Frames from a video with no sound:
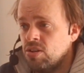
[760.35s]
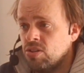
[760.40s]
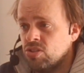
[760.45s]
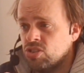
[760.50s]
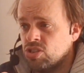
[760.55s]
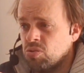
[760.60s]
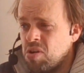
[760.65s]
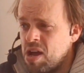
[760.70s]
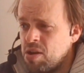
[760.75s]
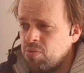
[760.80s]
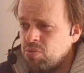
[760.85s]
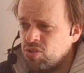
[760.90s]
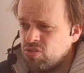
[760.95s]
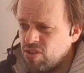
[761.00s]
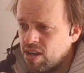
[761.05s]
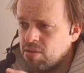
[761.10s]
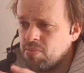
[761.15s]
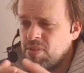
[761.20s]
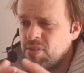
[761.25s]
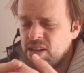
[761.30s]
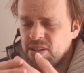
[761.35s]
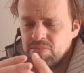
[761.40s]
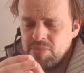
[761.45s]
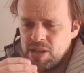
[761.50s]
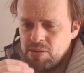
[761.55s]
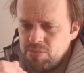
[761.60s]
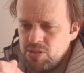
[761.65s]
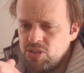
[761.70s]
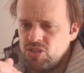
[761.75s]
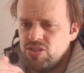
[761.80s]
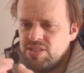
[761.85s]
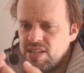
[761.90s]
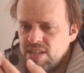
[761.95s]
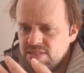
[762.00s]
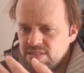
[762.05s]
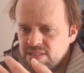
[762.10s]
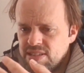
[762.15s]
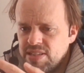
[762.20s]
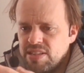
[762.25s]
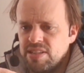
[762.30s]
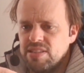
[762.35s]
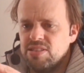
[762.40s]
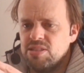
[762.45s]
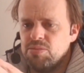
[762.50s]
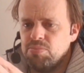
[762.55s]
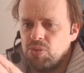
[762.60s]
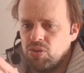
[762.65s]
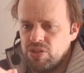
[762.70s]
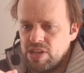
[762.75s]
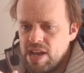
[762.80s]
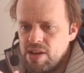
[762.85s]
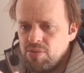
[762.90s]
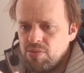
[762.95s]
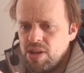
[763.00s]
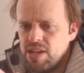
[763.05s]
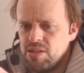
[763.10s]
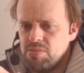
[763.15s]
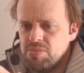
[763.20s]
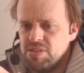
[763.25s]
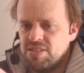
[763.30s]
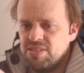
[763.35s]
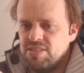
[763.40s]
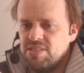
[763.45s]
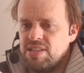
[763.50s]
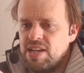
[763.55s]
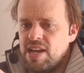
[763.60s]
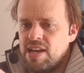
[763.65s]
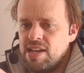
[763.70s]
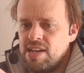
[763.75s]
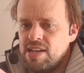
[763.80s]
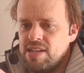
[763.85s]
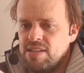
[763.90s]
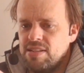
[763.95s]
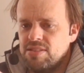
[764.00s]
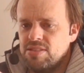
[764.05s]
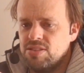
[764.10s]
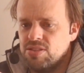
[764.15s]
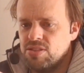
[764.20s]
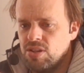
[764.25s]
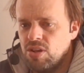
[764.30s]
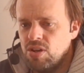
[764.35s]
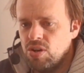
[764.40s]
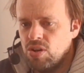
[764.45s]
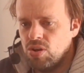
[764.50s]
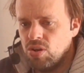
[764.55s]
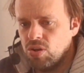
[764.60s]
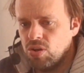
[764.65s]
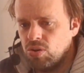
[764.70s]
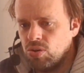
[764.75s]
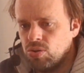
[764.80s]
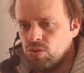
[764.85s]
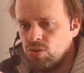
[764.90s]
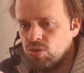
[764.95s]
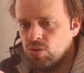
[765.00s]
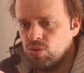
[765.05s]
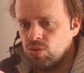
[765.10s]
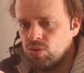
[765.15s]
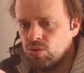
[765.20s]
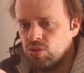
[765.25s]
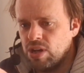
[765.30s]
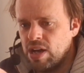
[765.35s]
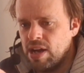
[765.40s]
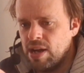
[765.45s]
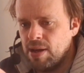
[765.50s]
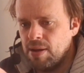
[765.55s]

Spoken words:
So I would recommend maybe just asking it to point out any mistakes or